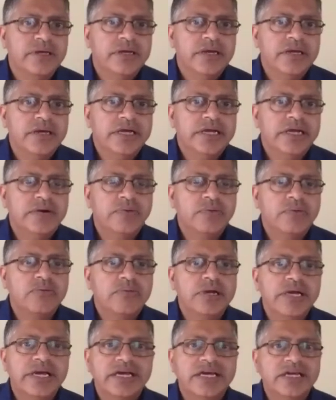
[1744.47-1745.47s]
You know,
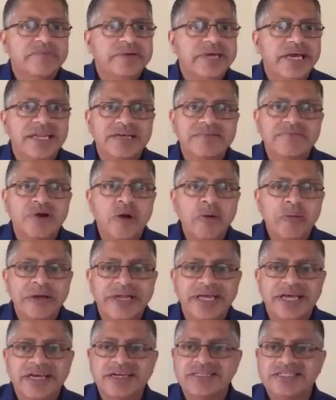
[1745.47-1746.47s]
it could be any
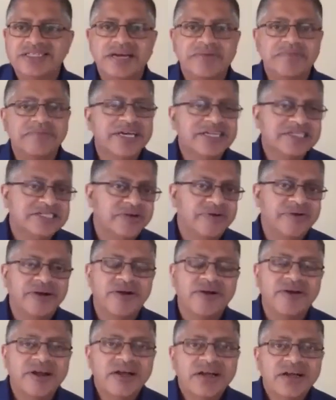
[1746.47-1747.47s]
moment. It could take place during
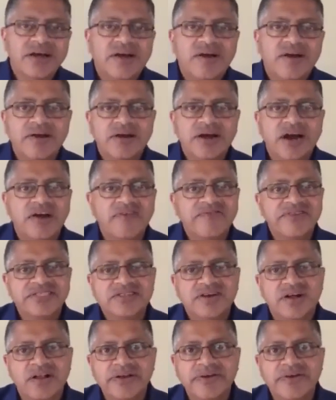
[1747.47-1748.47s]
our our conference
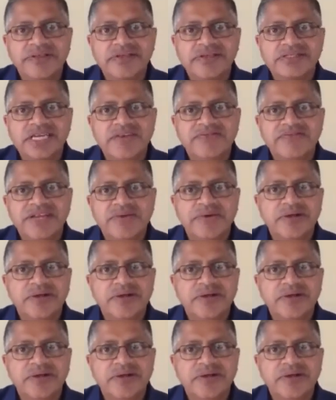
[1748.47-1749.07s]
call here this evening.